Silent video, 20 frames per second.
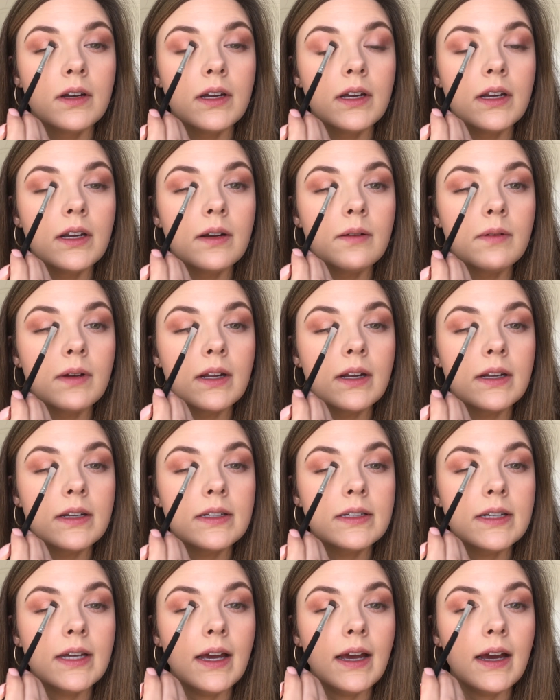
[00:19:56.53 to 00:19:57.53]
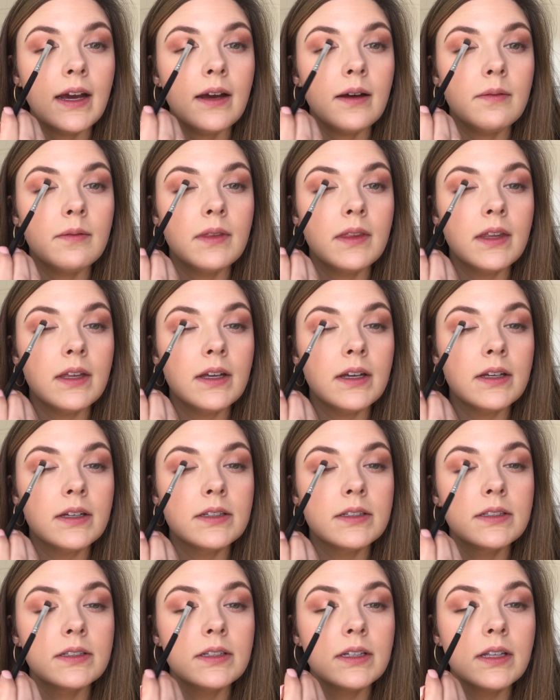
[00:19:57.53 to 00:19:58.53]
And I'm gonna tap
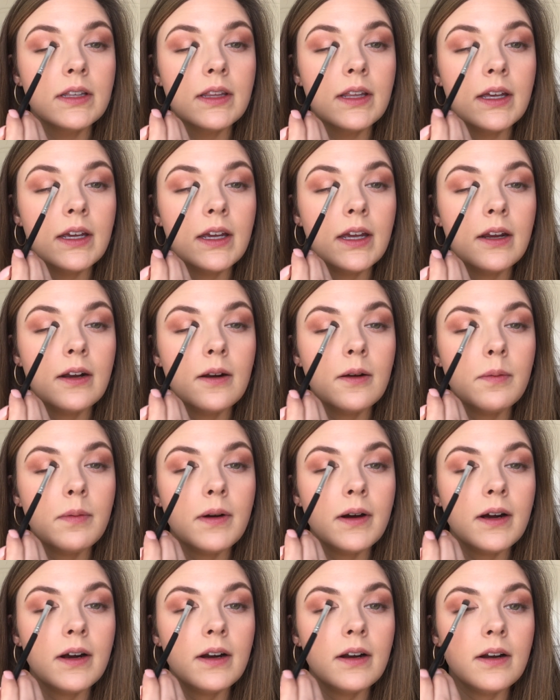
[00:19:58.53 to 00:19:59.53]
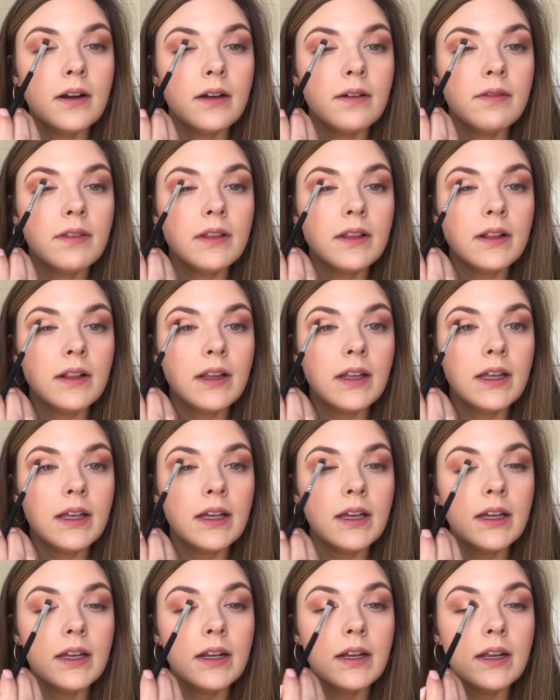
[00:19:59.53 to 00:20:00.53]
this in the inner part of the
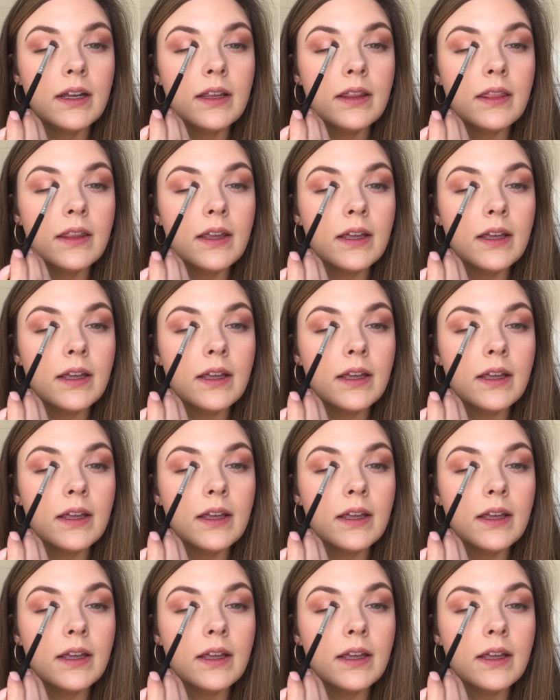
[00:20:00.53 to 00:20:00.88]
lid and